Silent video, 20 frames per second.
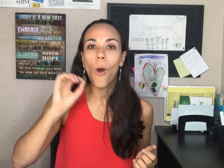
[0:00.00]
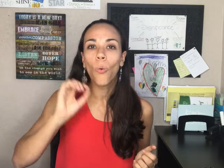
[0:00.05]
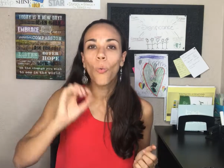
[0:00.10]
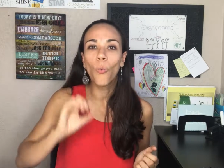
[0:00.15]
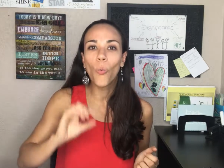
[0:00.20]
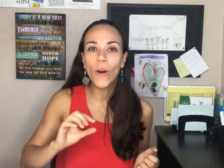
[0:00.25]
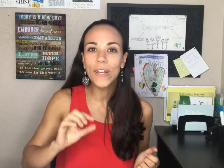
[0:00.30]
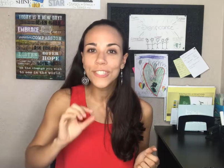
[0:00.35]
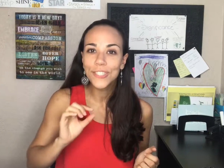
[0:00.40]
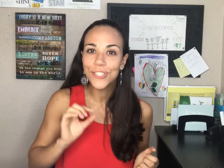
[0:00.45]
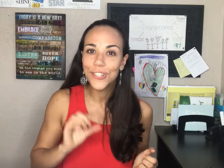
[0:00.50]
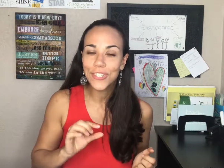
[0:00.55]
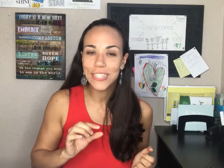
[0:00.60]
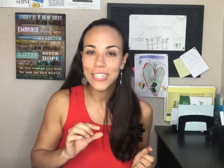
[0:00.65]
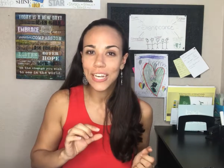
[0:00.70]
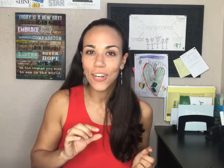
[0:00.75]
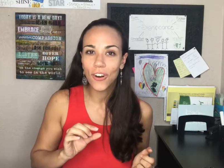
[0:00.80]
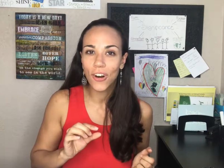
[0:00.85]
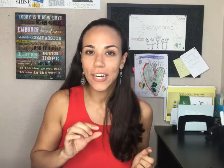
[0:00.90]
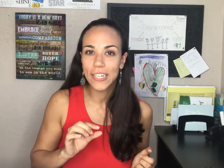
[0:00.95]
Once you
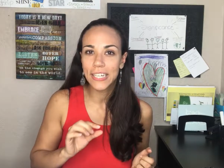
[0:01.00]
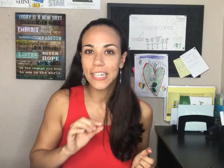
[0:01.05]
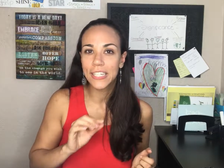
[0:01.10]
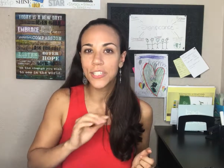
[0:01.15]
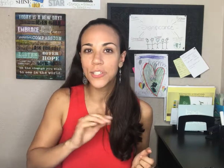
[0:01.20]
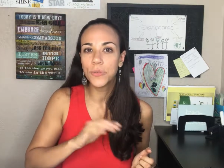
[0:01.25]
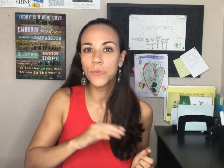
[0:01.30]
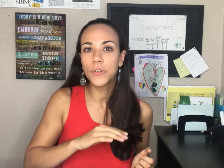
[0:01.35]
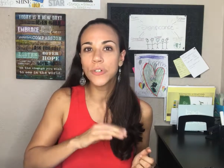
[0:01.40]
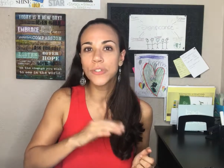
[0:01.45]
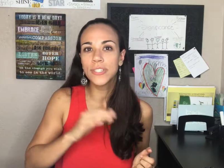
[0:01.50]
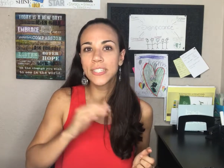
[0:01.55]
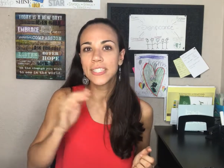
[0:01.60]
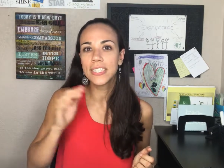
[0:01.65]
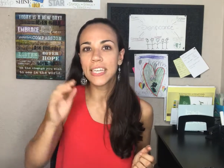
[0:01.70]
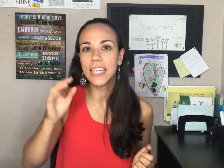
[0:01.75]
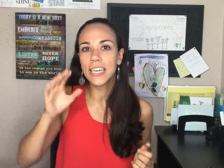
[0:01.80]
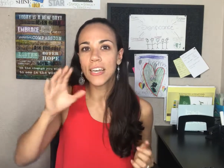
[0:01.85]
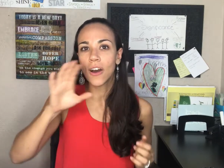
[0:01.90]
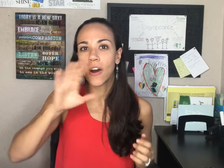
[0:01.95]
click on it, you will
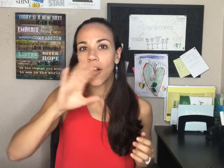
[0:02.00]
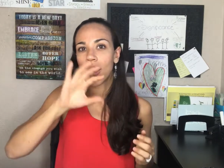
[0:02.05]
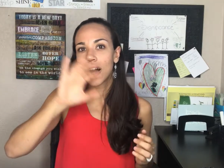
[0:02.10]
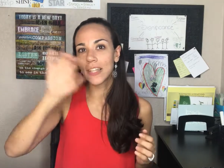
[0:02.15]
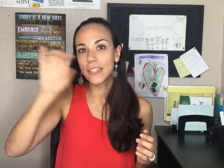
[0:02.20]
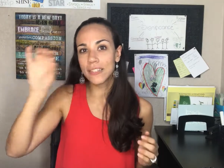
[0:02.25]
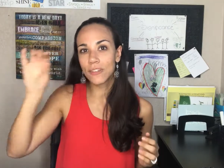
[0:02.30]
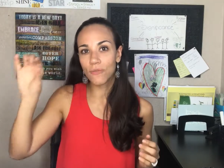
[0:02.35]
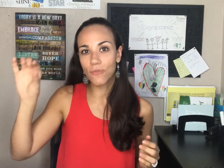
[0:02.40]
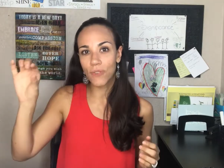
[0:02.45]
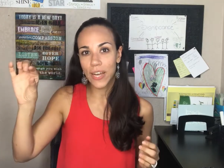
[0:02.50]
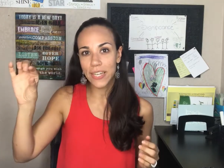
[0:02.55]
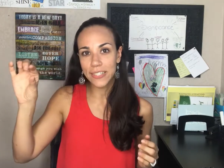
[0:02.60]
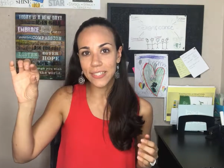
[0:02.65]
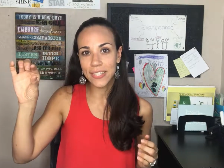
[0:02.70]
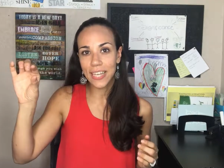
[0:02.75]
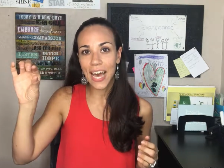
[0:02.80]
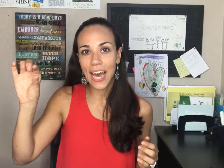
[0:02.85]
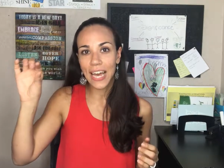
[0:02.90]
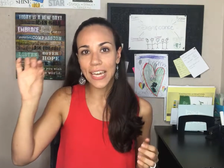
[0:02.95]
see on the right
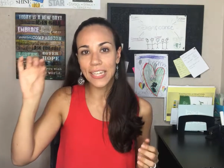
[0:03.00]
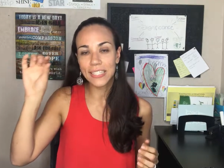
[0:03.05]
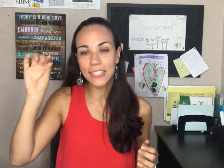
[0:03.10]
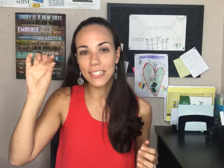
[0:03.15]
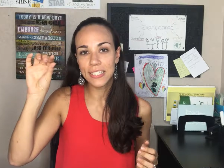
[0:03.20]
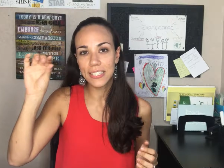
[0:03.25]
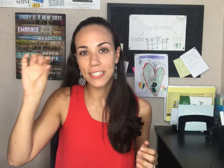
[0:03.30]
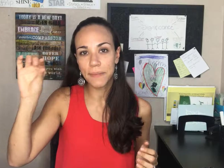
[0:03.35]
side